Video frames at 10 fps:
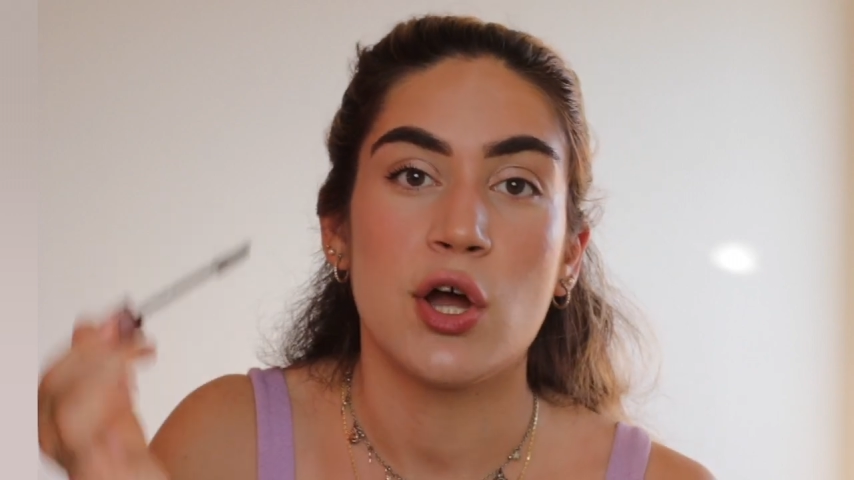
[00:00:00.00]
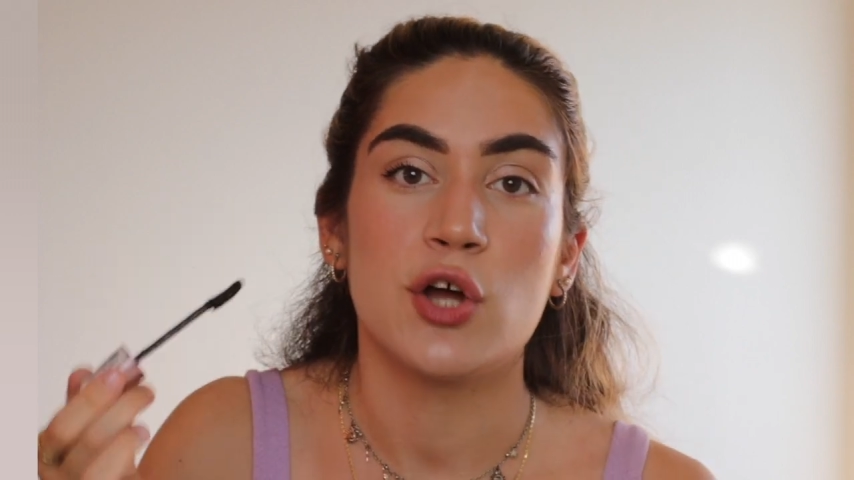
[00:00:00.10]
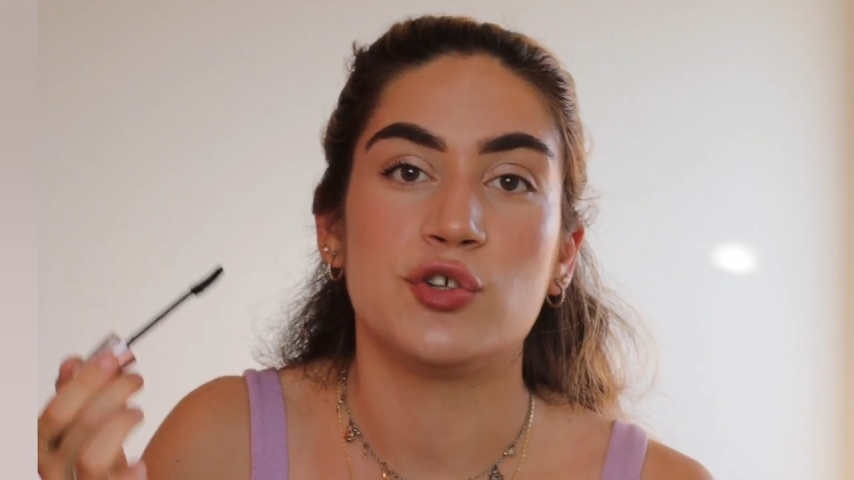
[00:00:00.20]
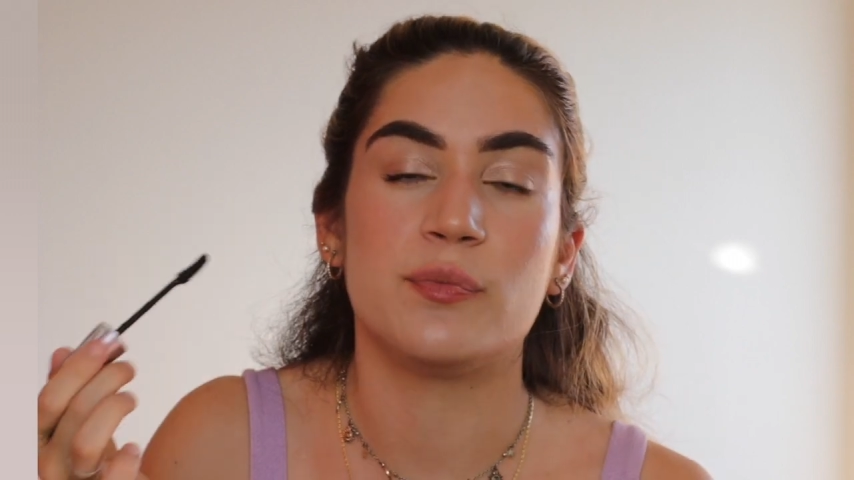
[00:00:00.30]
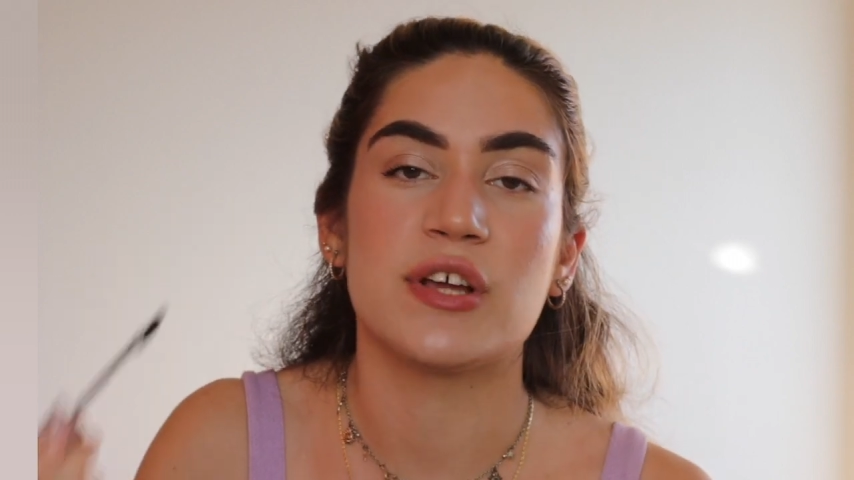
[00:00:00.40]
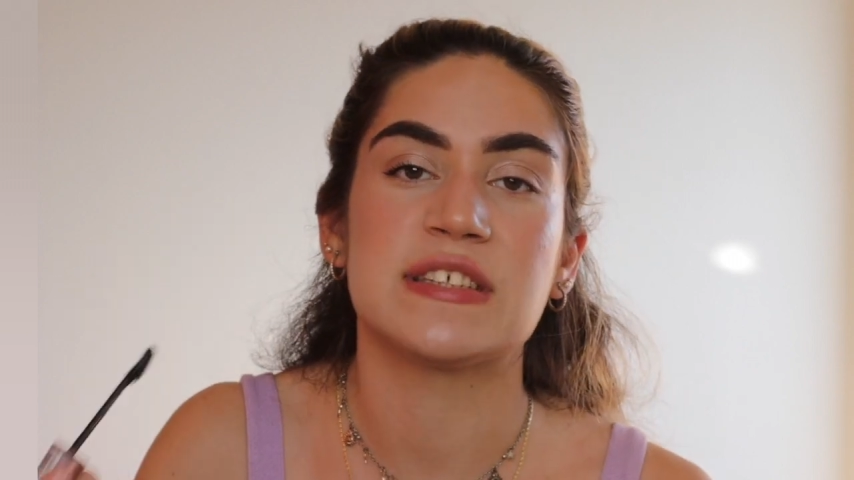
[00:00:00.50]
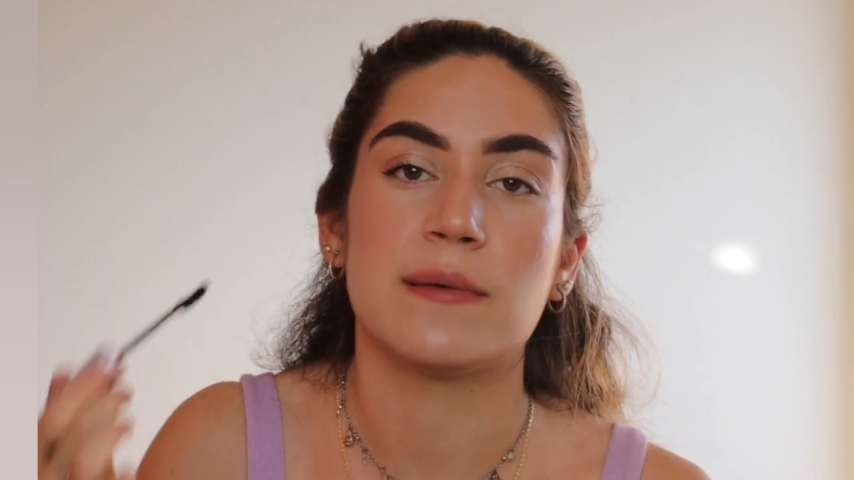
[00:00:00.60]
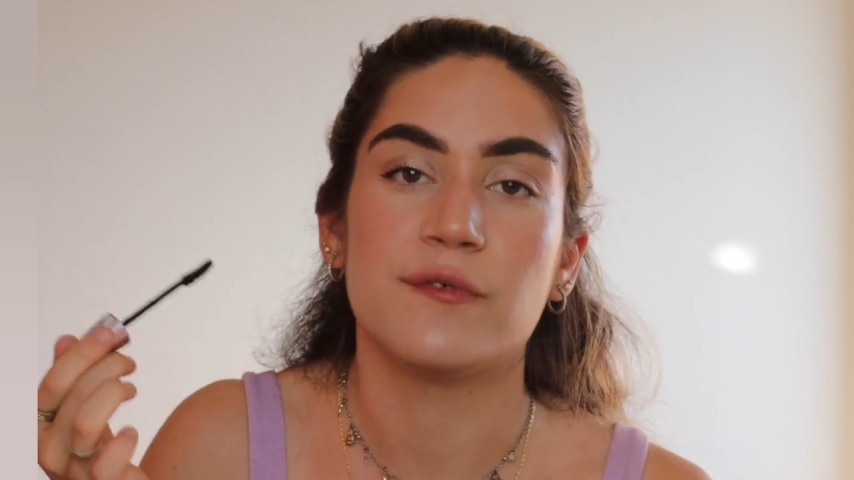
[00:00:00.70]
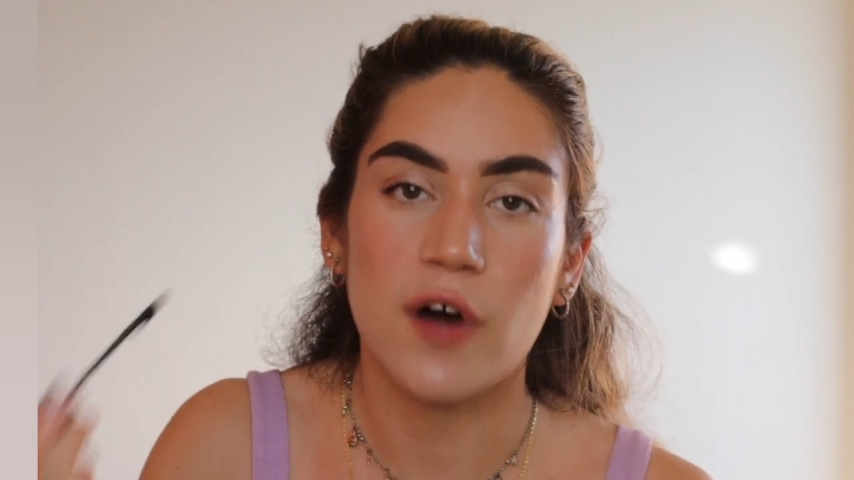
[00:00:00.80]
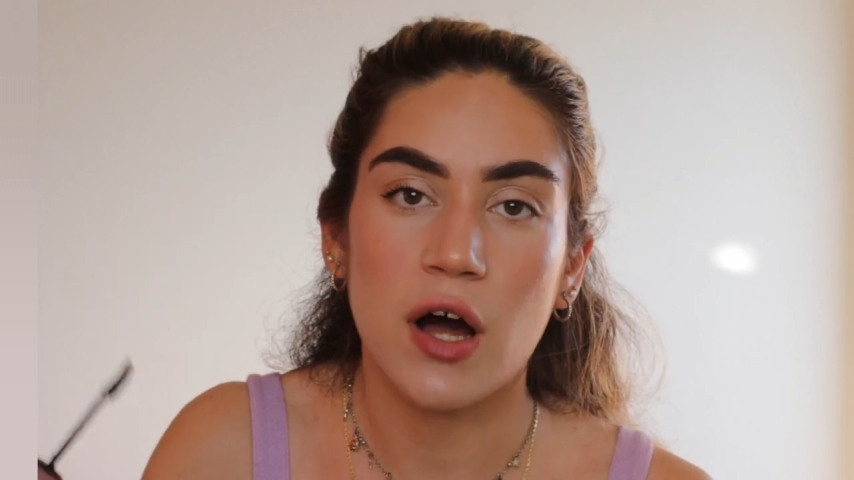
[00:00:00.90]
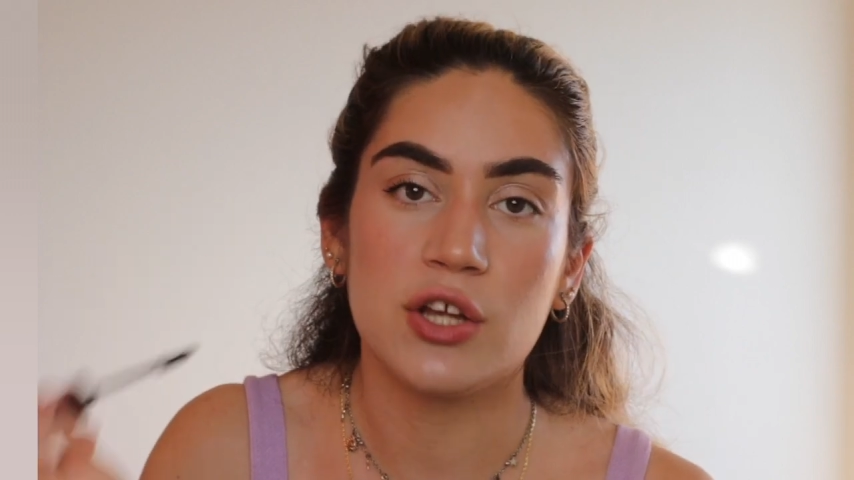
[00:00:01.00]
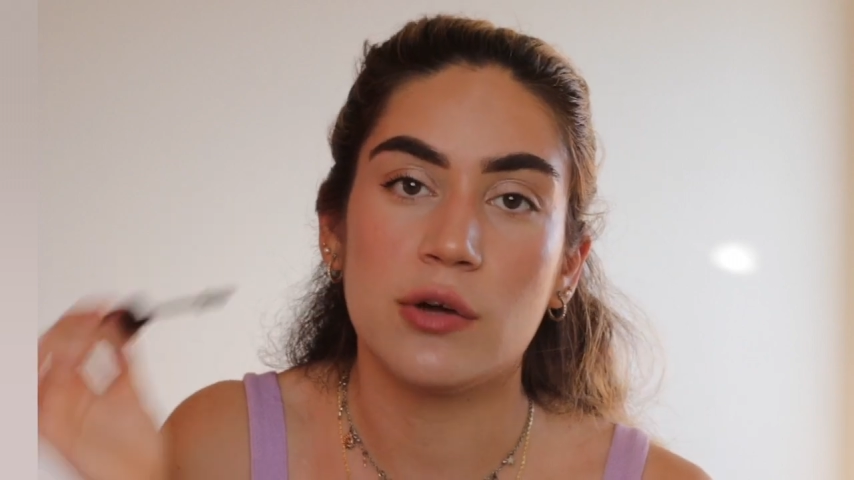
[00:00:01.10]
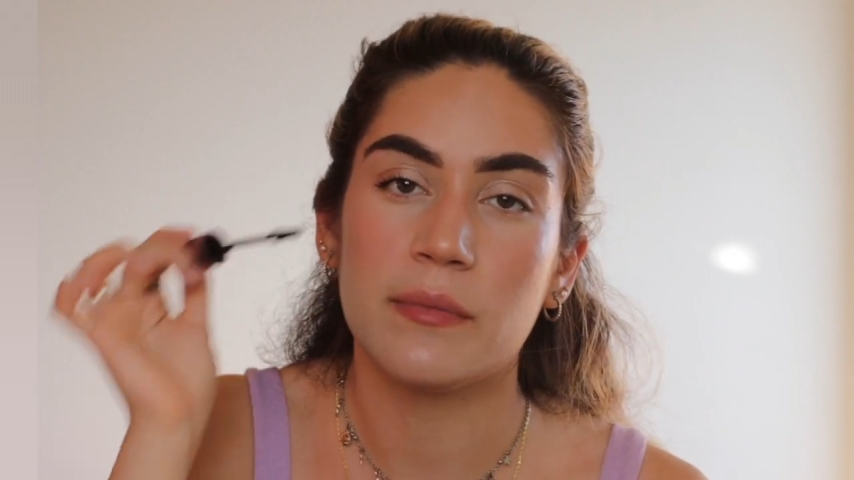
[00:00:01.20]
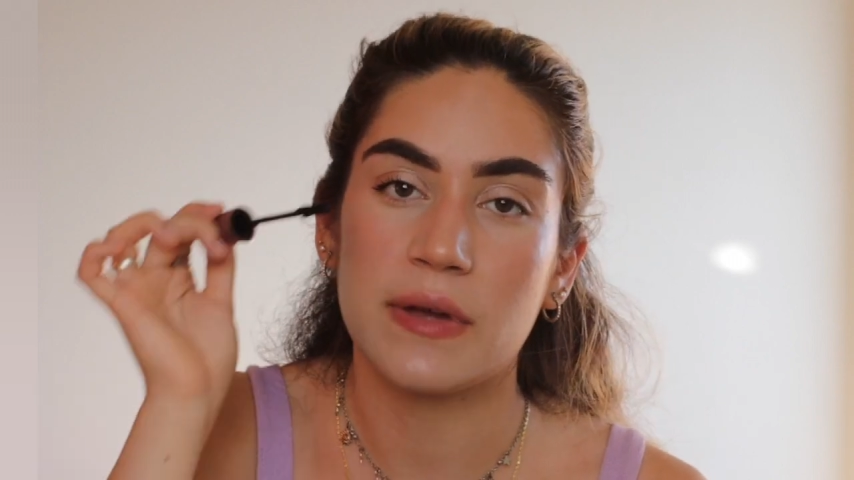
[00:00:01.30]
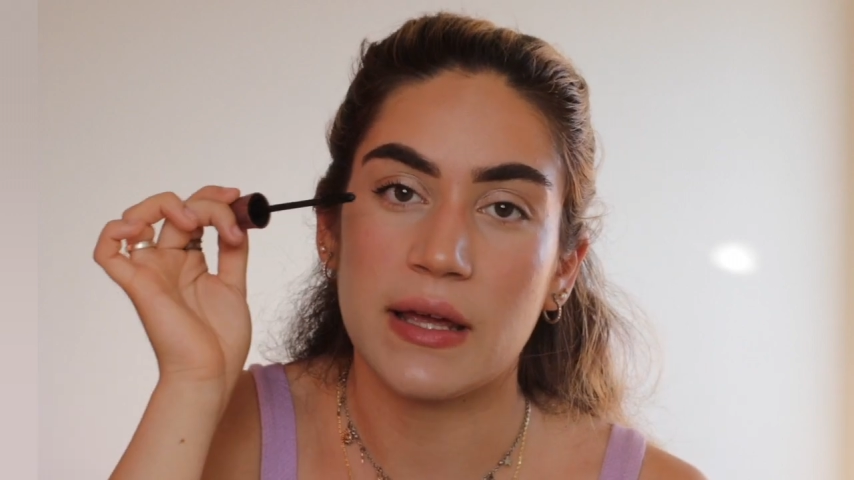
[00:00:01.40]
to bring some volume